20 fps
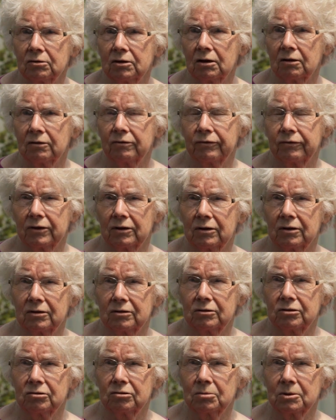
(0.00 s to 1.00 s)

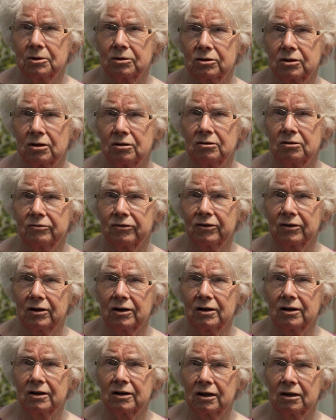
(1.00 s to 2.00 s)
have too much time for
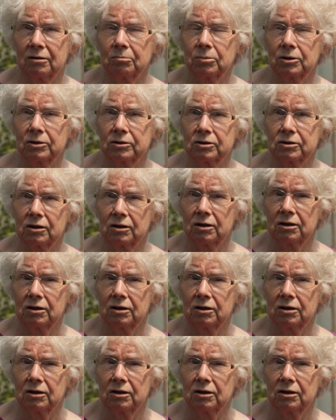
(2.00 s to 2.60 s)
gardening, but